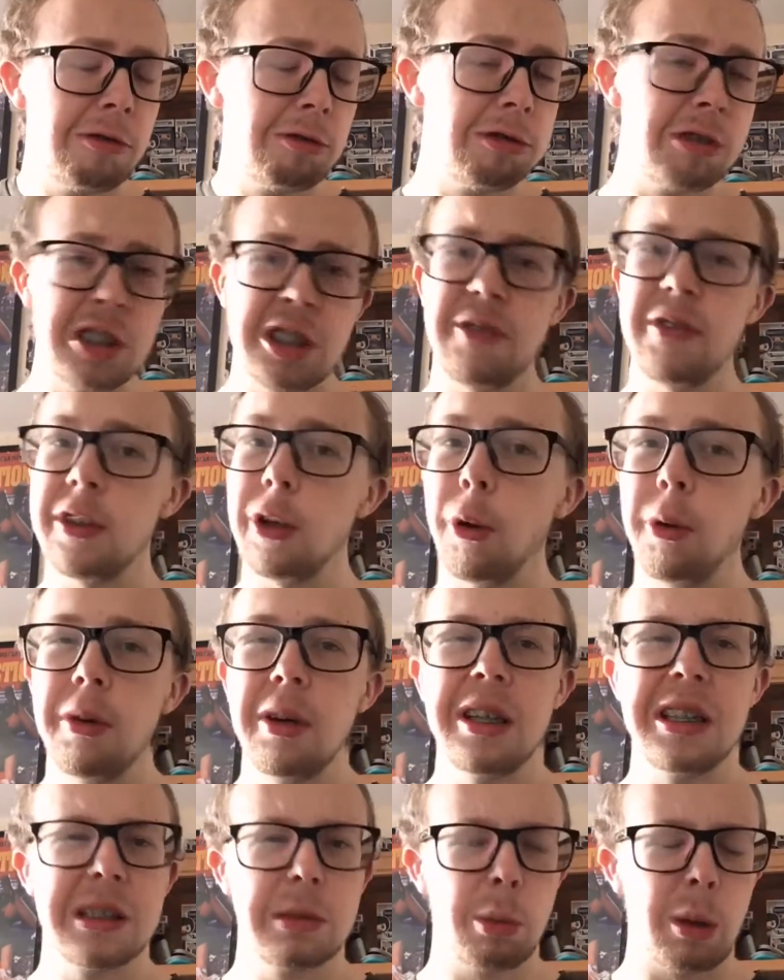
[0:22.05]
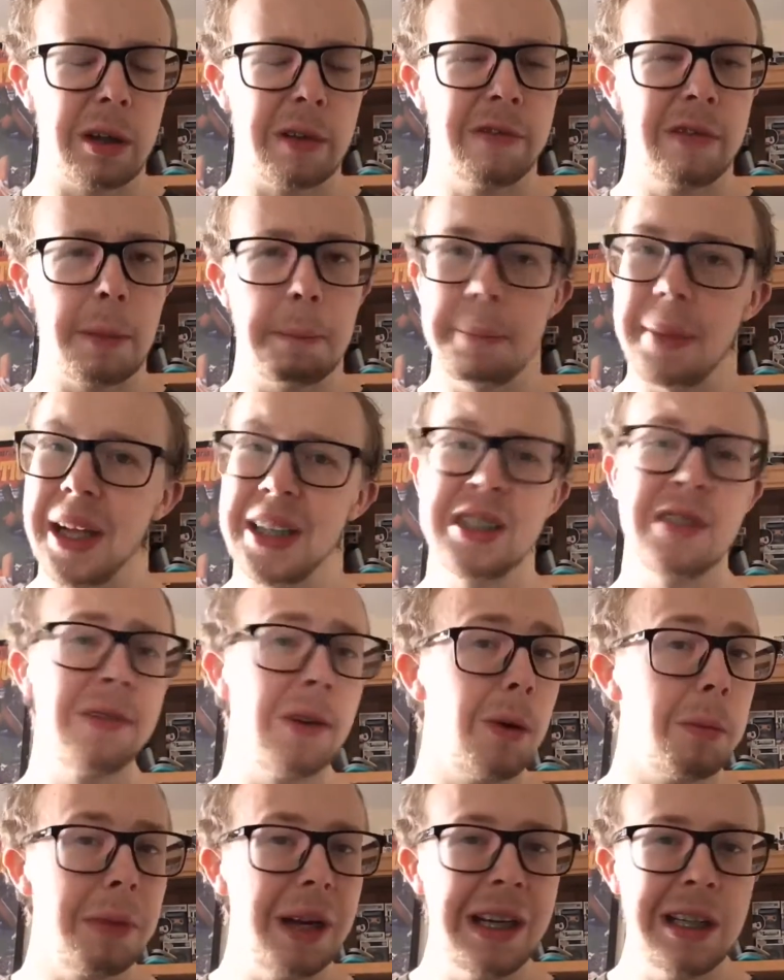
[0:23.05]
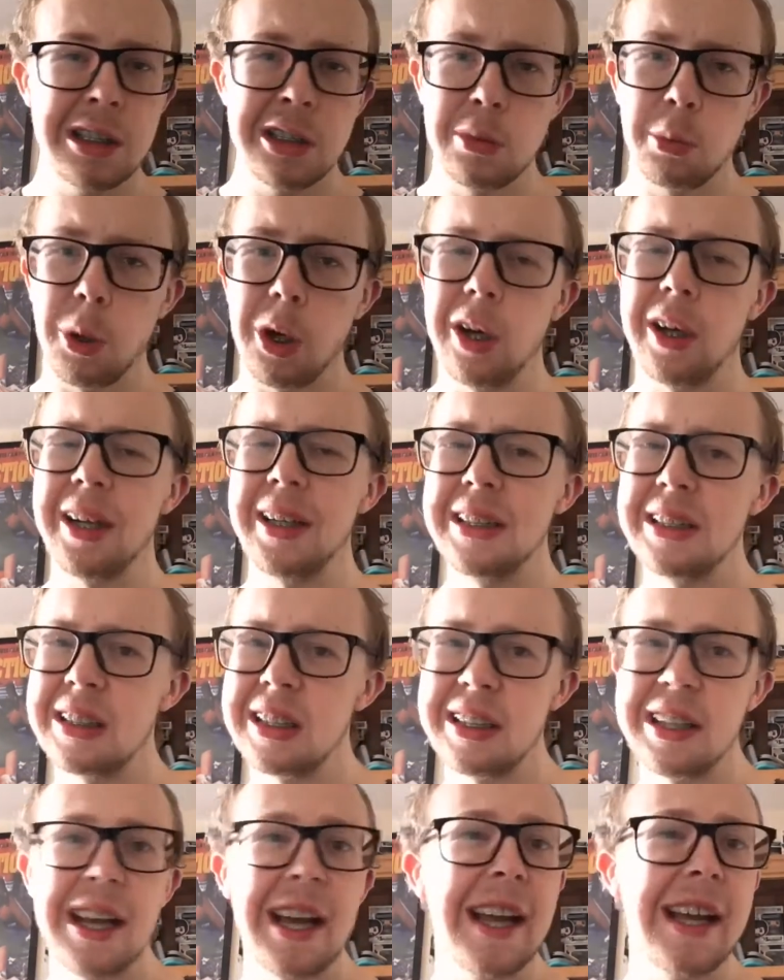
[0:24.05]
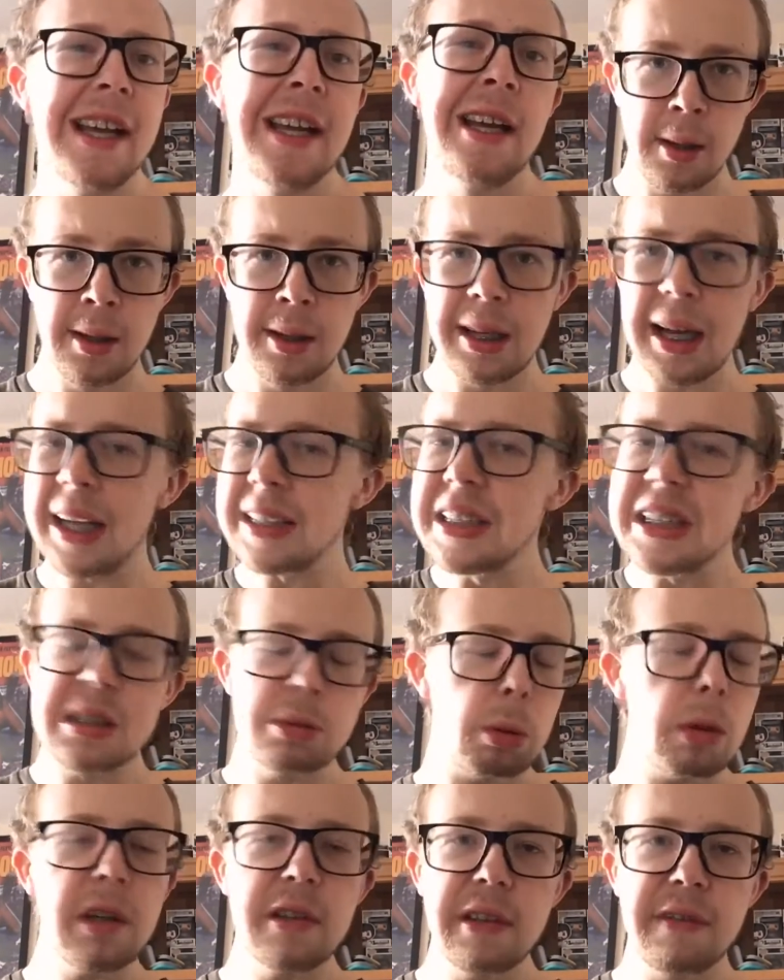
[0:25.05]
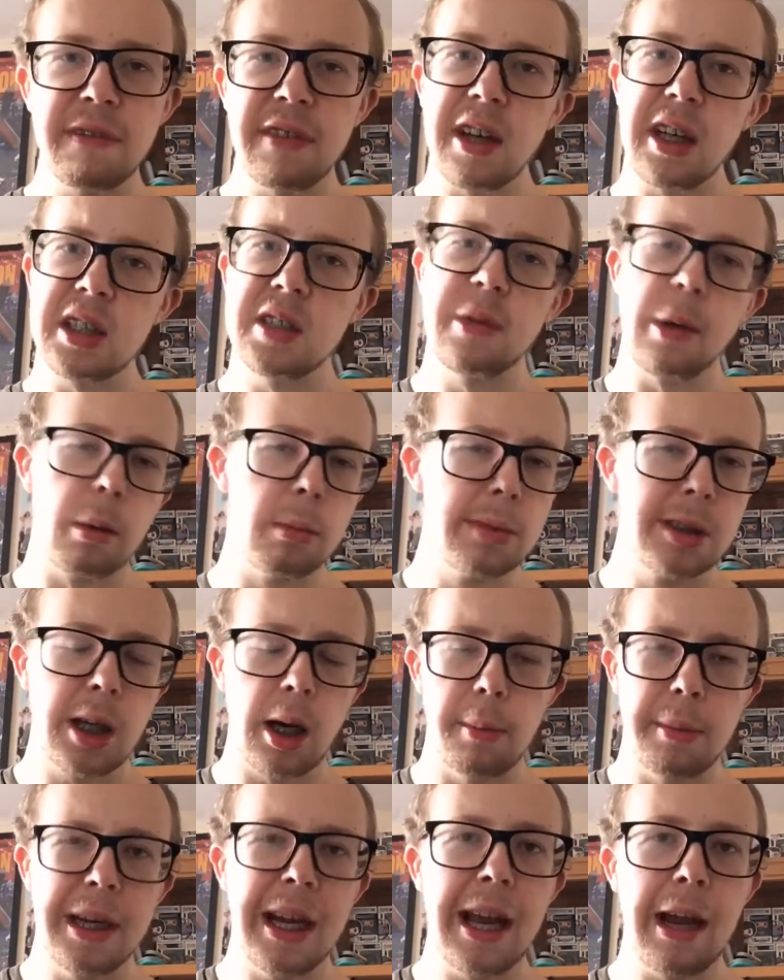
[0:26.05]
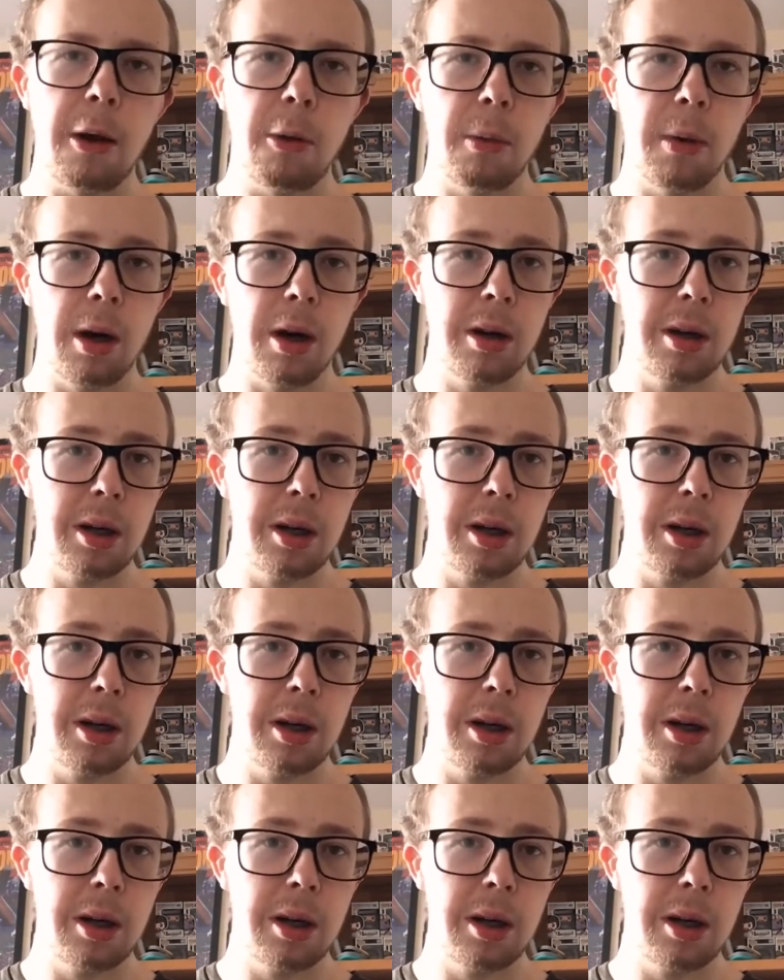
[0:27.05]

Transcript: Christopher Nolan is one of the best filmmakers working today, as it's one of the first films coming out